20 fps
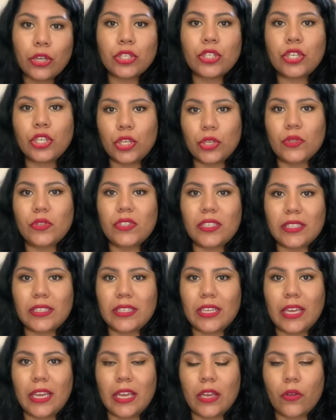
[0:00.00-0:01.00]
to use
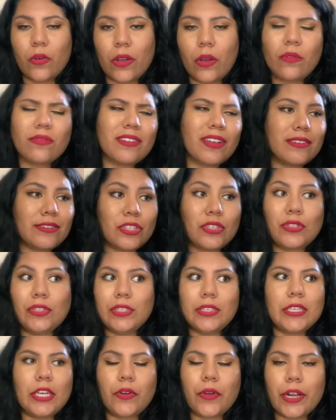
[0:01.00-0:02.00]
Disney, oh, not just
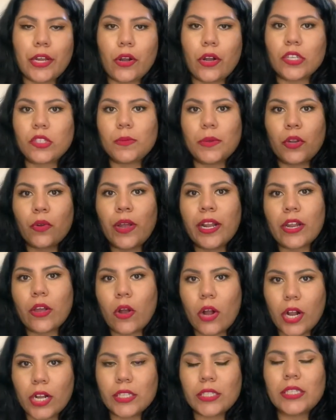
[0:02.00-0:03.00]
Disney credit cards, but credit
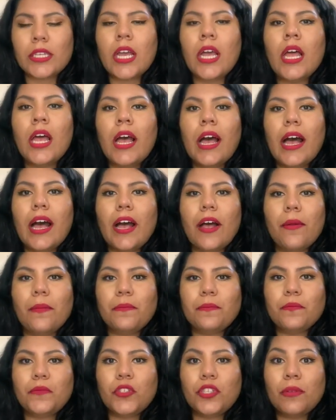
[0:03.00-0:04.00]
cards
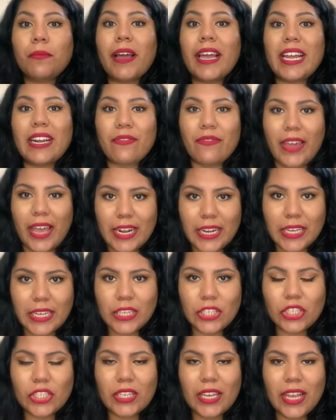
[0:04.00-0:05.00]
um, to my advantage